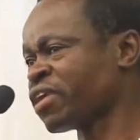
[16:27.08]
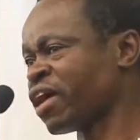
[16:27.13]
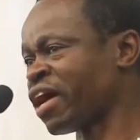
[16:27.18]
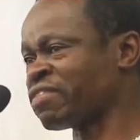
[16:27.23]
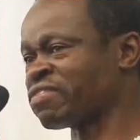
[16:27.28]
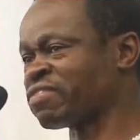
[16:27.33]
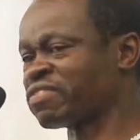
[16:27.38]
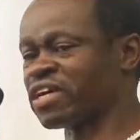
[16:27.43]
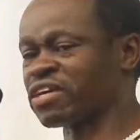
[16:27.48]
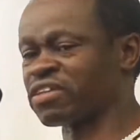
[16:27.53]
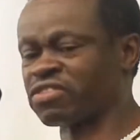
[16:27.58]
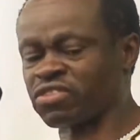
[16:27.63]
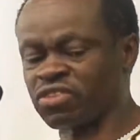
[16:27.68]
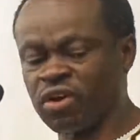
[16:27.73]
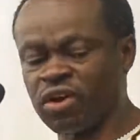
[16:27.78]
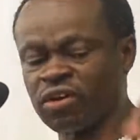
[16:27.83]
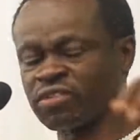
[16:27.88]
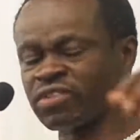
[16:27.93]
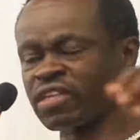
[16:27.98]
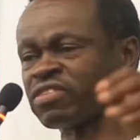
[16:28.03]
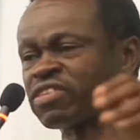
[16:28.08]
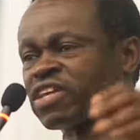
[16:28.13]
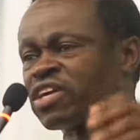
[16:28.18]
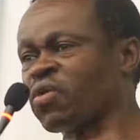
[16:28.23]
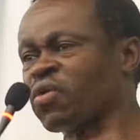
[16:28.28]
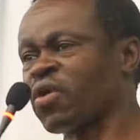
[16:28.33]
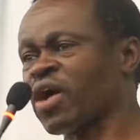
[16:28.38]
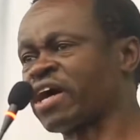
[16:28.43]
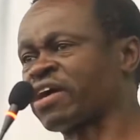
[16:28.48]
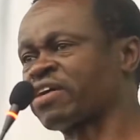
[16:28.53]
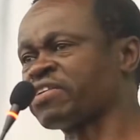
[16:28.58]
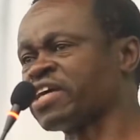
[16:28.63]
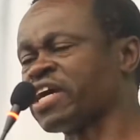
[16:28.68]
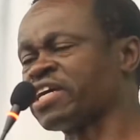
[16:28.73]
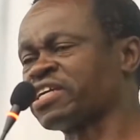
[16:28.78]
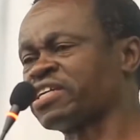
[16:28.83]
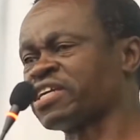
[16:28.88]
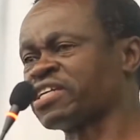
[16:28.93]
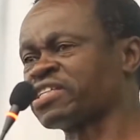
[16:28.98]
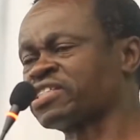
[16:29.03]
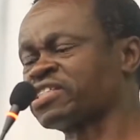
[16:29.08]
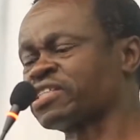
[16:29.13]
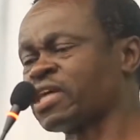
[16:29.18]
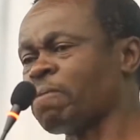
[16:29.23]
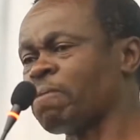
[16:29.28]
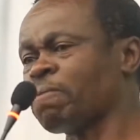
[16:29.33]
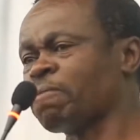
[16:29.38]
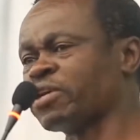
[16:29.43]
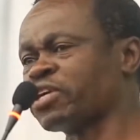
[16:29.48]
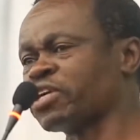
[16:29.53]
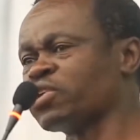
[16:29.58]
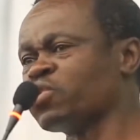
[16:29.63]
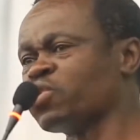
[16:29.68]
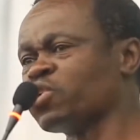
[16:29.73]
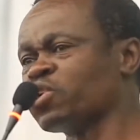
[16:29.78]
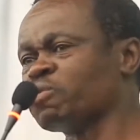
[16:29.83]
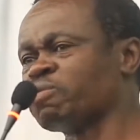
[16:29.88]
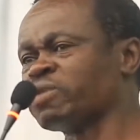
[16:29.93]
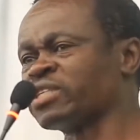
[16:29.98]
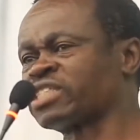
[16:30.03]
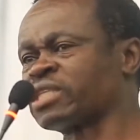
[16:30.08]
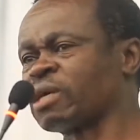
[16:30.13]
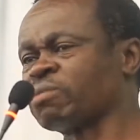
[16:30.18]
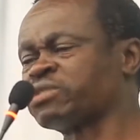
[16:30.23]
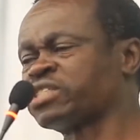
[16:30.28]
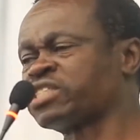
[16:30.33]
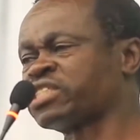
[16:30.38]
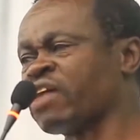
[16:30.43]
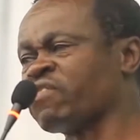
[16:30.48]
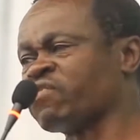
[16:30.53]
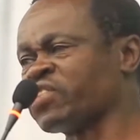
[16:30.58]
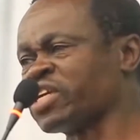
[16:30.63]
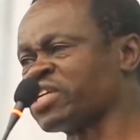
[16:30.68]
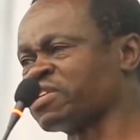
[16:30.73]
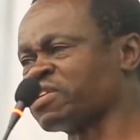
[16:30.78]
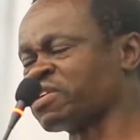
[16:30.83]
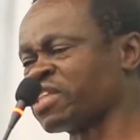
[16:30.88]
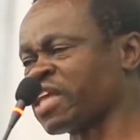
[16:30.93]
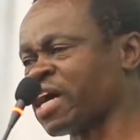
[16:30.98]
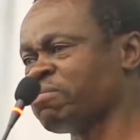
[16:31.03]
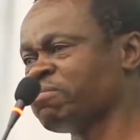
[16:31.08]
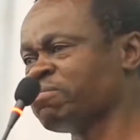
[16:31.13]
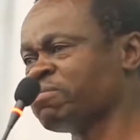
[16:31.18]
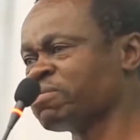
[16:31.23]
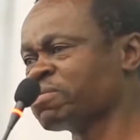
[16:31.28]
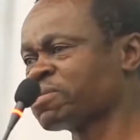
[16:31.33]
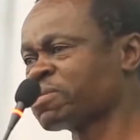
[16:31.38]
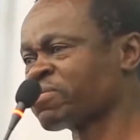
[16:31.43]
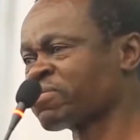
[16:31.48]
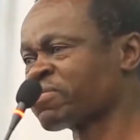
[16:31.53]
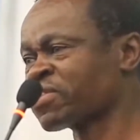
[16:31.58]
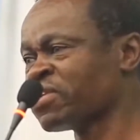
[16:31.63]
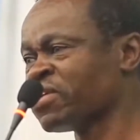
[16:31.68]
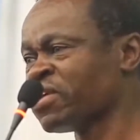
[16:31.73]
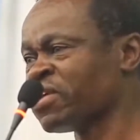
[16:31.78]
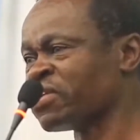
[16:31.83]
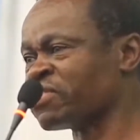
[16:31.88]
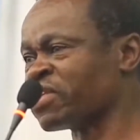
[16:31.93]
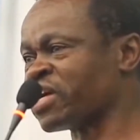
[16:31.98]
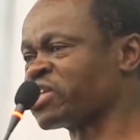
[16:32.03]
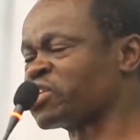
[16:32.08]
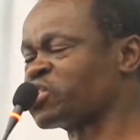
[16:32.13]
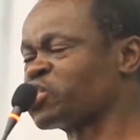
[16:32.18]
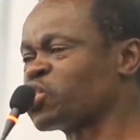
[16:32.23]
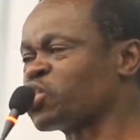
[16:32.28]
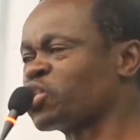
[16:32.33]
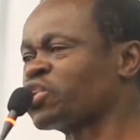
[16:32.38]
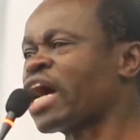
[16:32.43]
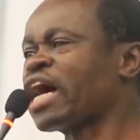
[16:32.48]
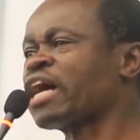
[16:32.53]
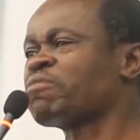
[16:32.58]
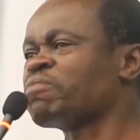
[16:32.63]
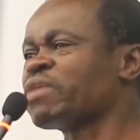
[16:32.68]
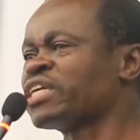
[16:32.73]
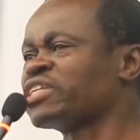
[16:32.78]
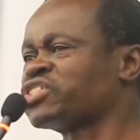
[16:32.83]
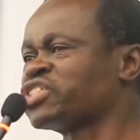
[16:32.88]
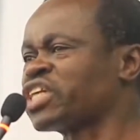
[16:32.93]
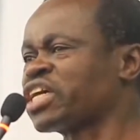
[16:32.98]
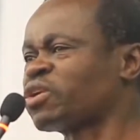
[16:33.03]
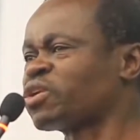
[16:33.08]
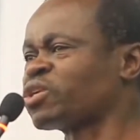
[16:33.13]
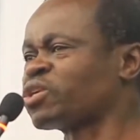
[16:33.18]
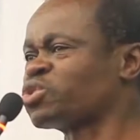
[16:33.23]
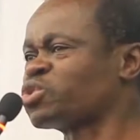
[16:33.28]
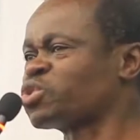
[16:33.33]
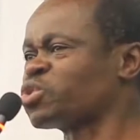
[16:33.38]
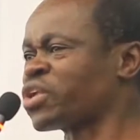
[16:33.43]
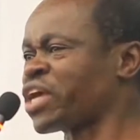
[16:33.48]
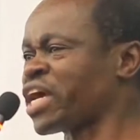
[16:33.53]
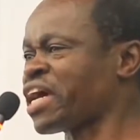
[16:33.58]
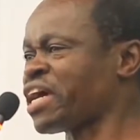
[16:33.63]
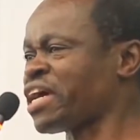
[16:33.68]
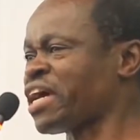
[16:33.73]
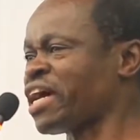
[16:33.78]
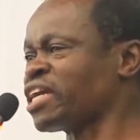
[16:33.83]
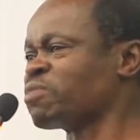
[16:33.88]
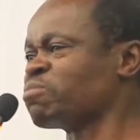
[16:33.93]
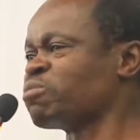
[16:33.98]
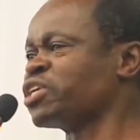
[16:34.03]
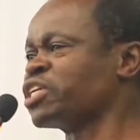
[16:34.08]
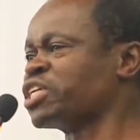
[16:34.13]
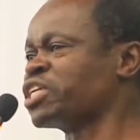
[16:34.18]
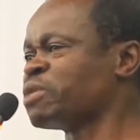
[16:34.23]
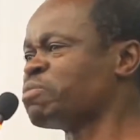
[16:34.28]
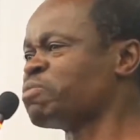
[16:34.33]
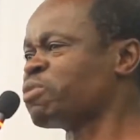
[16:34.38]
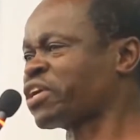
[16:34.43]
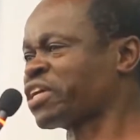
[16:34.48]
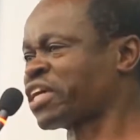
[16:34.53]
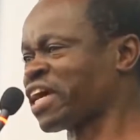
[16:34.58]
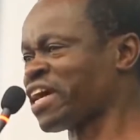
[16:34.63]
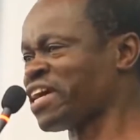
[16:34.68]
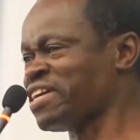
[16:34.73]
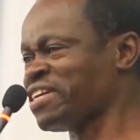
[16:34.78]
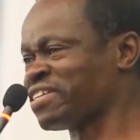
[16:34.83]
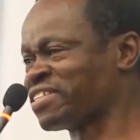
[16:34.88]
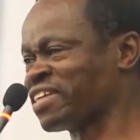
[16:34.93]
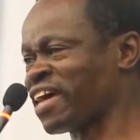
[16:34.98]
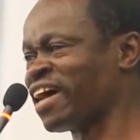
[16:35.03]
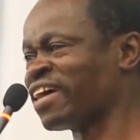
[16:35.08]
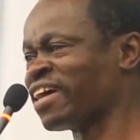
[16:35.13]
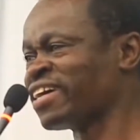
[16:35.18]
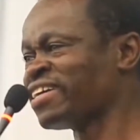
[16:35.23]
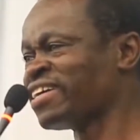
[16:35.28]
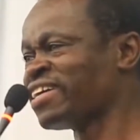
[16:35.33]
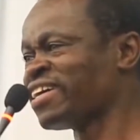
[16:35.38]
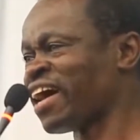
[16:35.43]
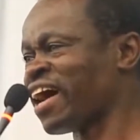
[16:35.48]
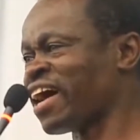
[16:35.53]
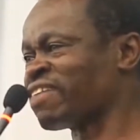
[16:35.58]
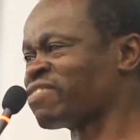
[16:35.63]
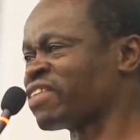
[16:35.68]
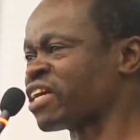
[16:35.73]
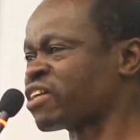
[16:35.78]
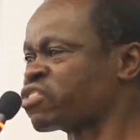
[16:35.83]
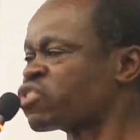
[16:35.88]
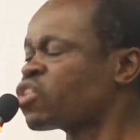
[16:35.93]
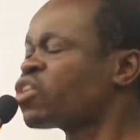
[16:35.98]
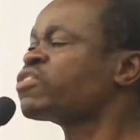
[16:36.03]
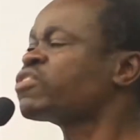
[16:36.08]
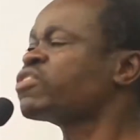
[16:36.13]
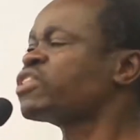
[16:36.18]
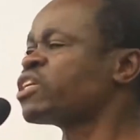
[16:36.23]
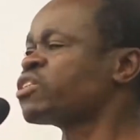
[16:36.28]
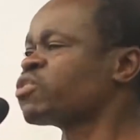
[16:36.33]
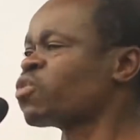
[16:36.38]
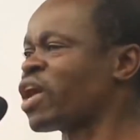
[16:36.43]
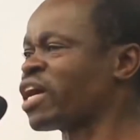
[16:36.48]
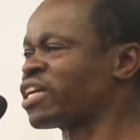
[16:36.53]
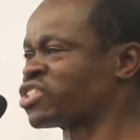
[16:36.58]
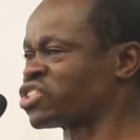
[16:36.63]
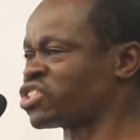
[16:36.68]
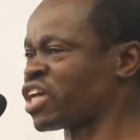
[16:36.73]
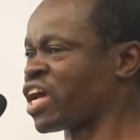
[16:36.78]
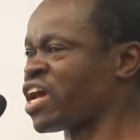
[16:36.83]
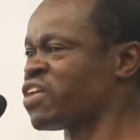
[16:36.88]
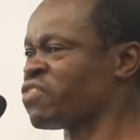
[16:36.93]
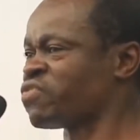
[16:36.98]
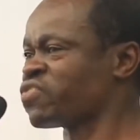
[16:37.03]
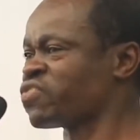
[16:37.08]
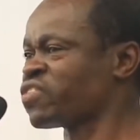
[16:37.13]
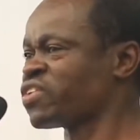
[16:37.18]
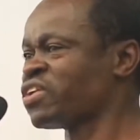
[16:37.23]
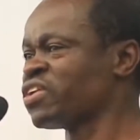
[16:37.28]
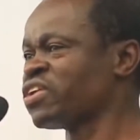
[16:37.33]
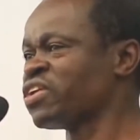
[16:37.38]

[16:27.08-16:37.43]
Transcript: and they thought that they were creating somebody who would be subservient to them. They took Ahmed Sékou Touré and Modibo Keïta, and they thought they were safe.